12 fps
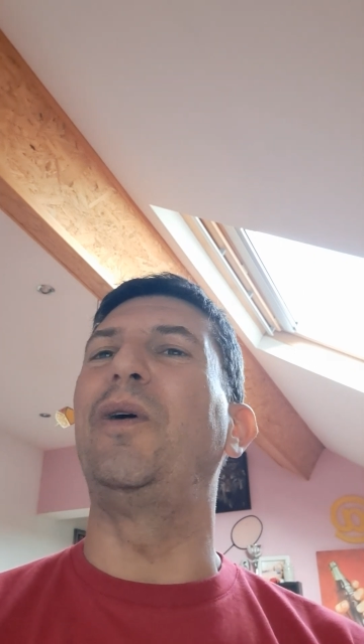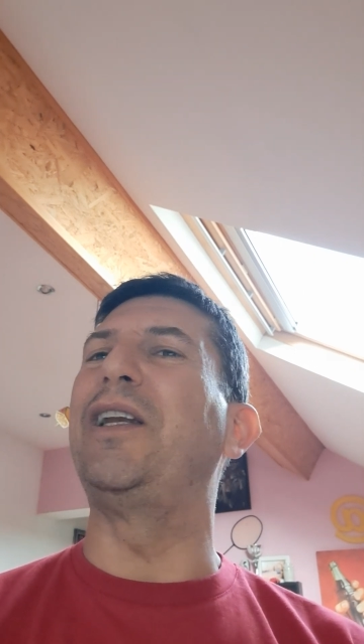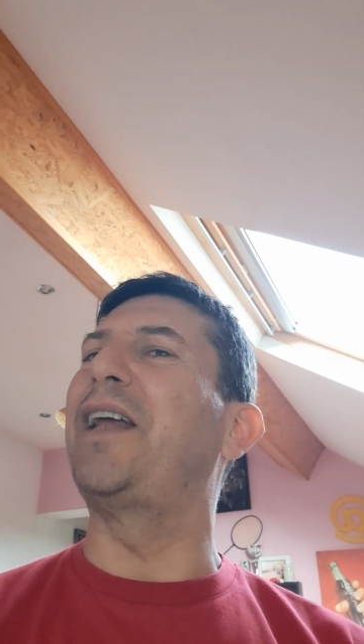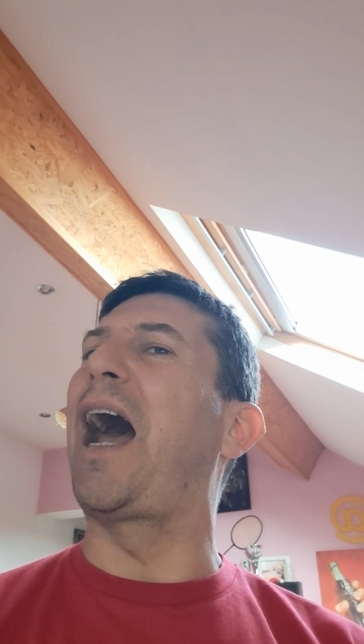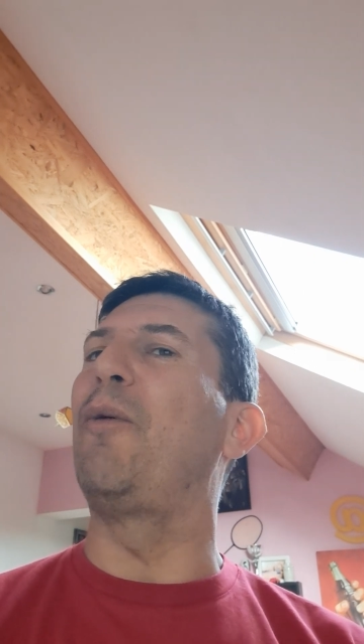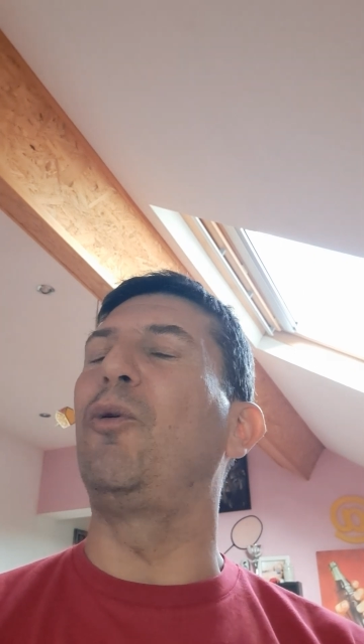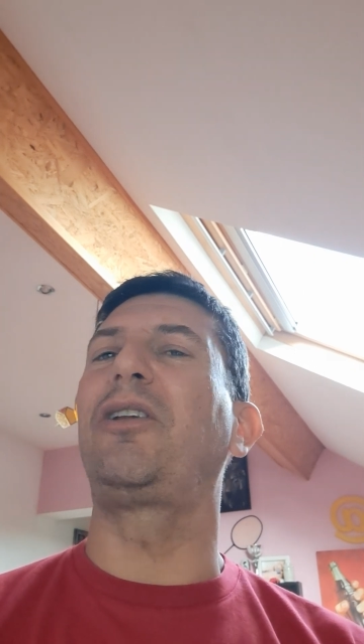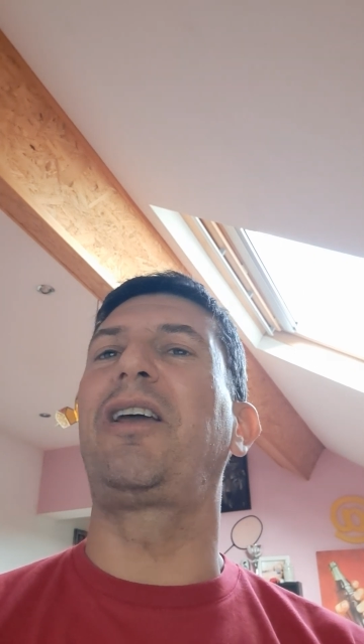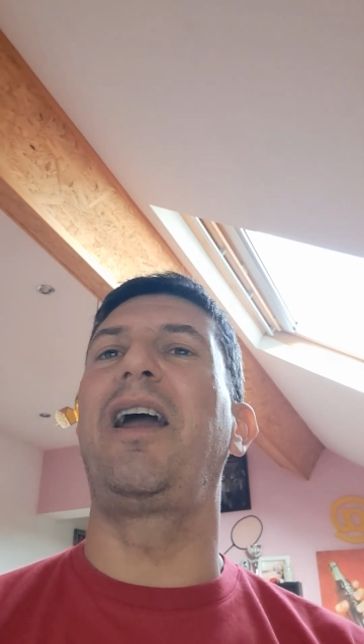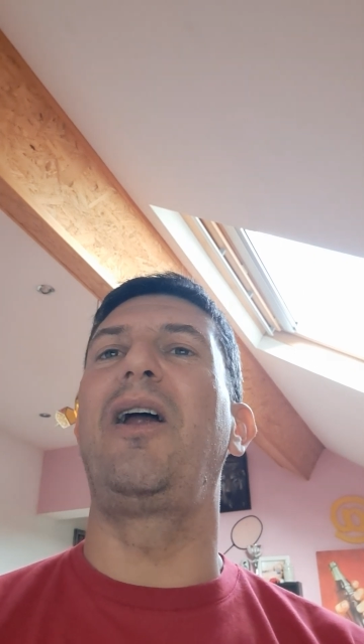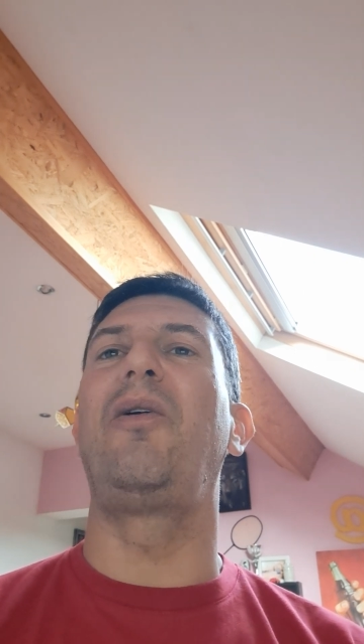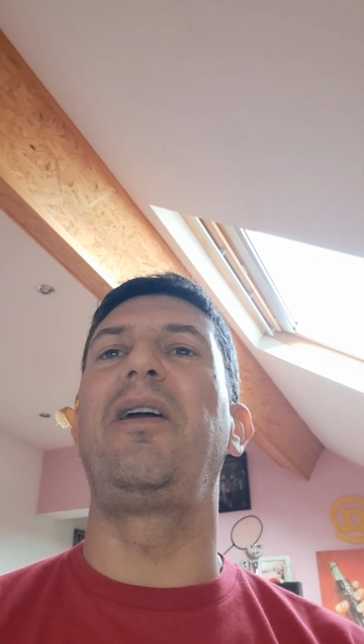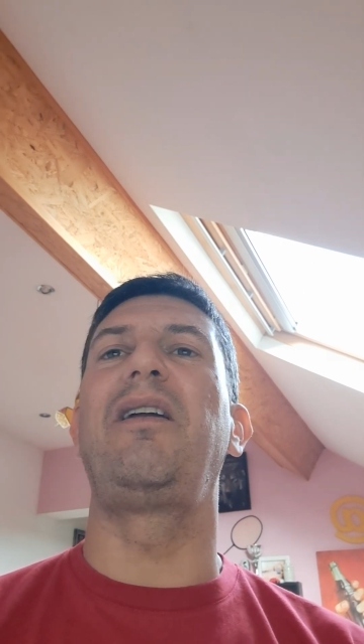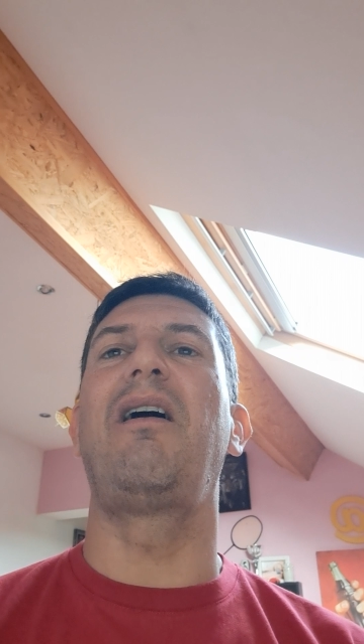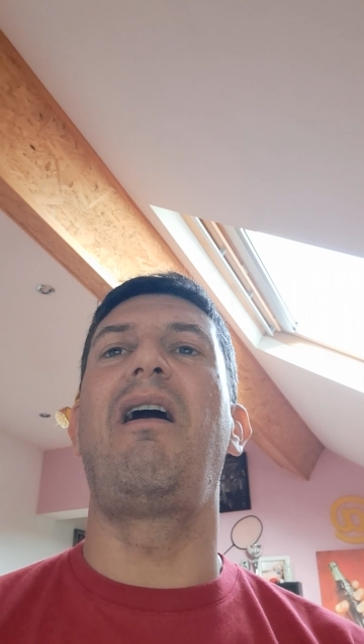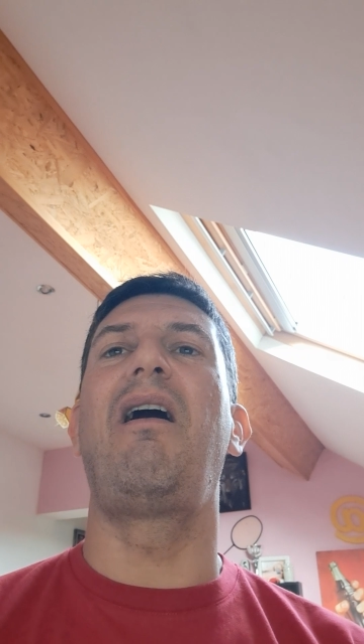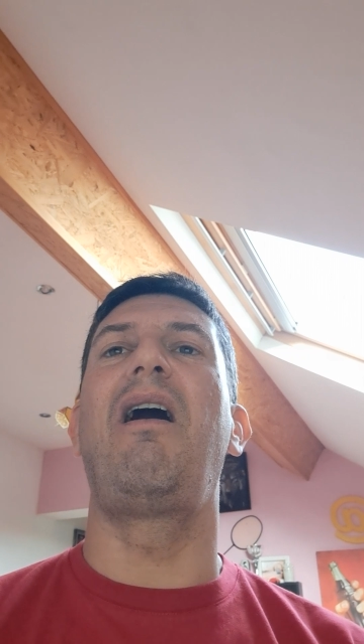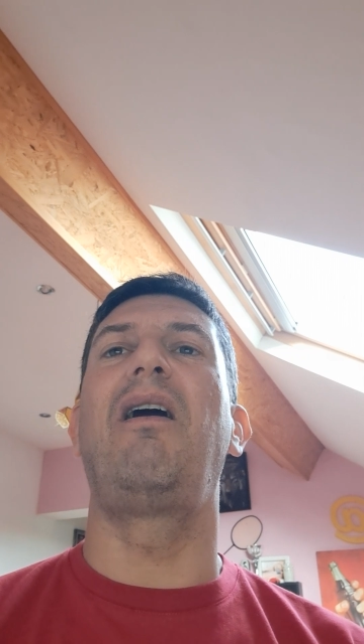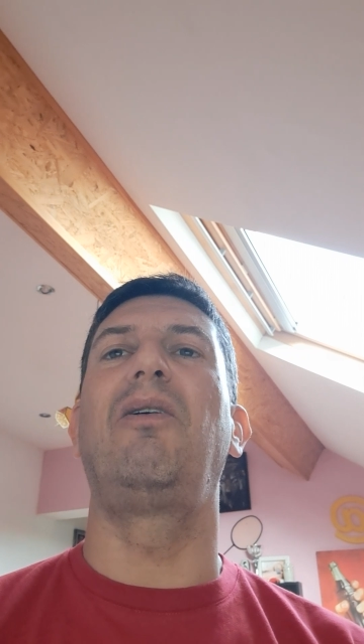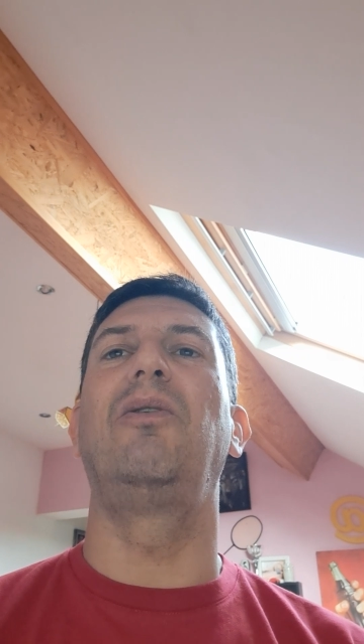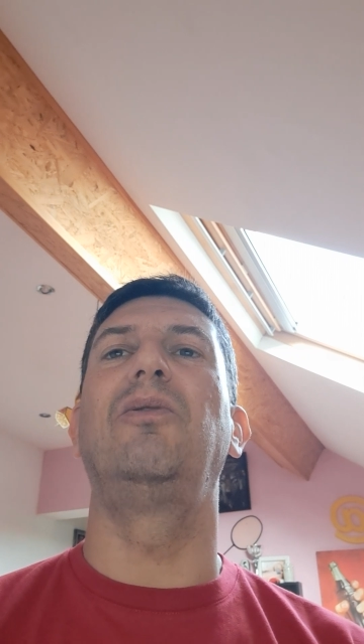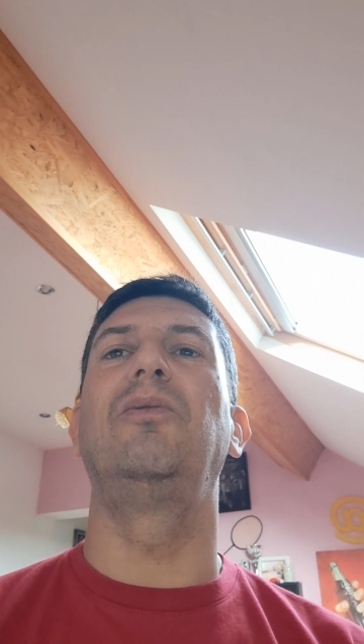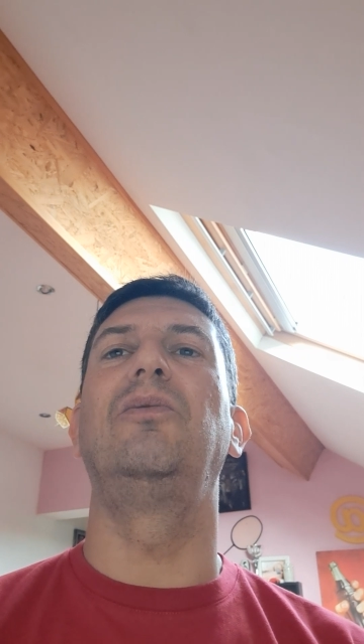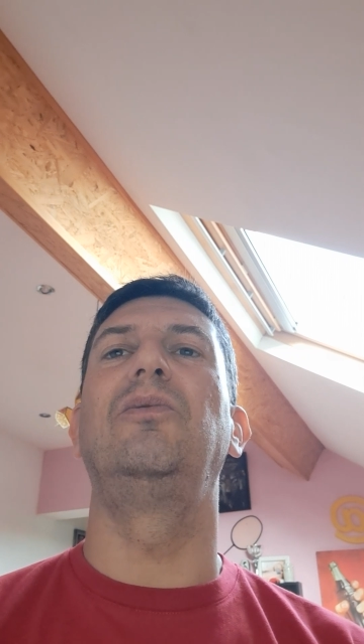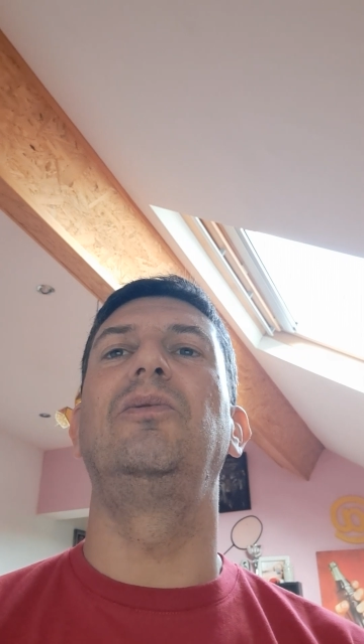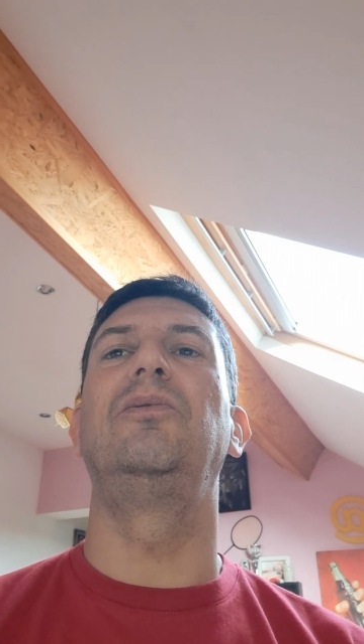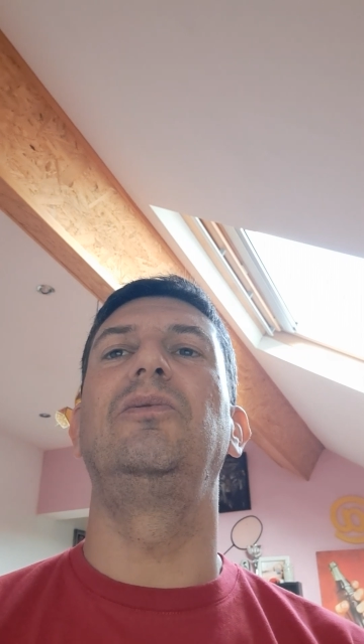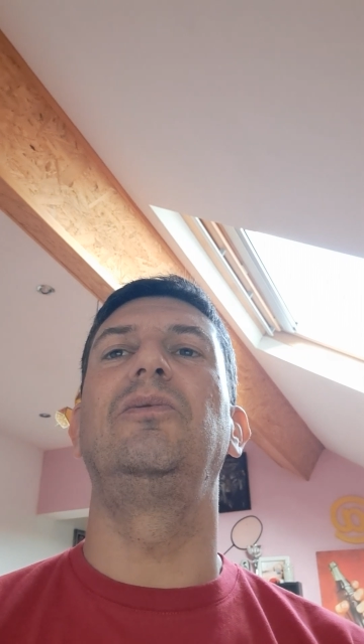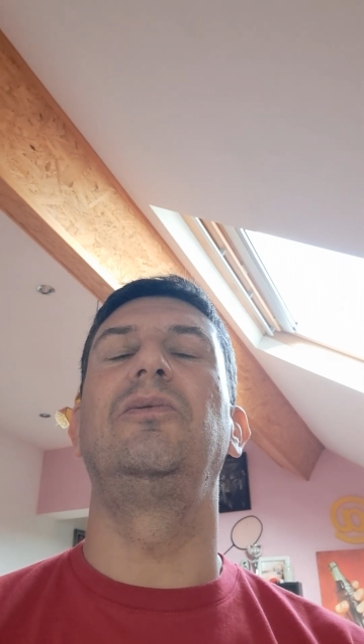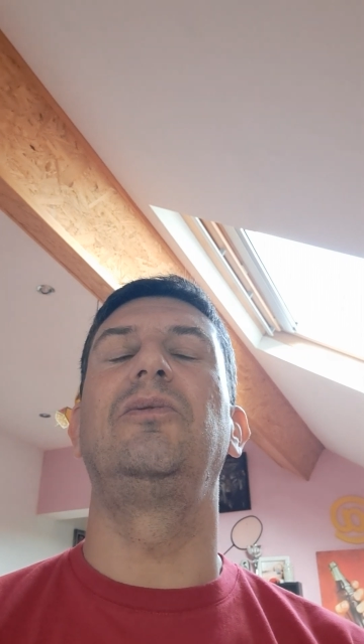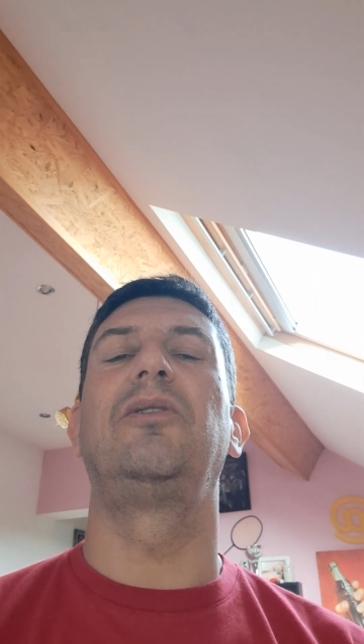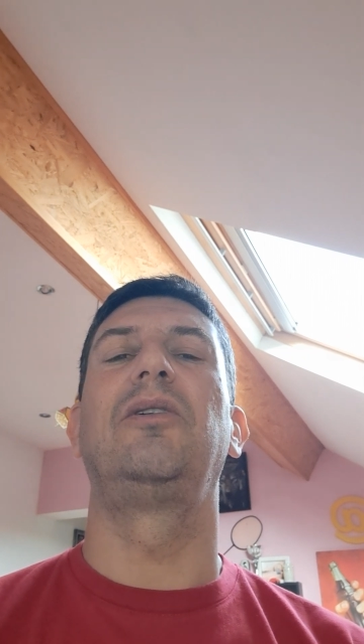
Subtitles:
and I will carry on.